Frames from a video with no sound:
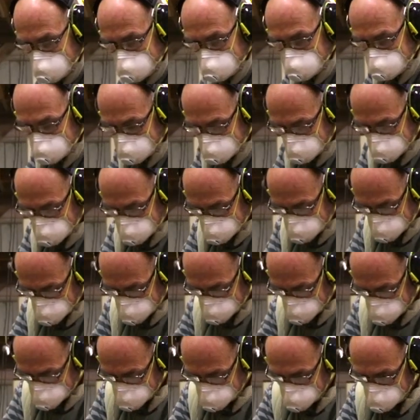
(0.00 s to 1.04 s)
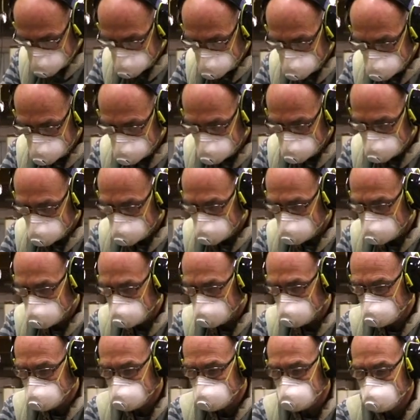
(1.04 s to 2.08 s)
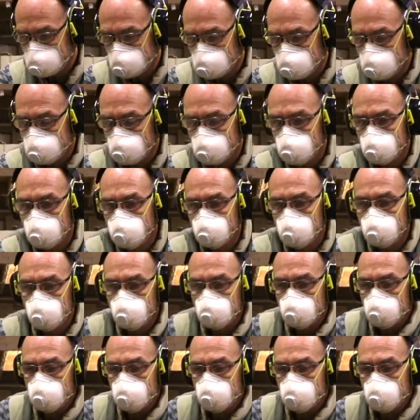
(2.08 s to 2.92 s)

years, um, which is uh, a bit